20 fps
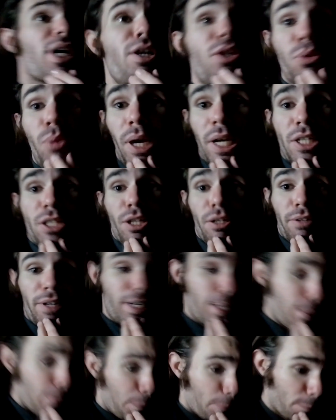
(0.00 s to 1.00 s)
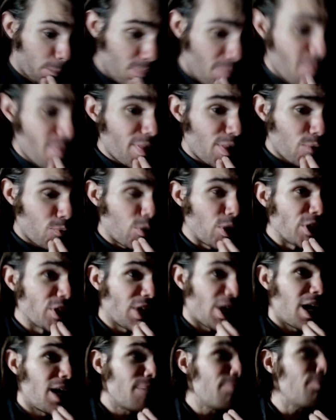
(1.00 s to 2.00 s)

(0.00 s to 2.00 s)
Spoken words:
twice already. One time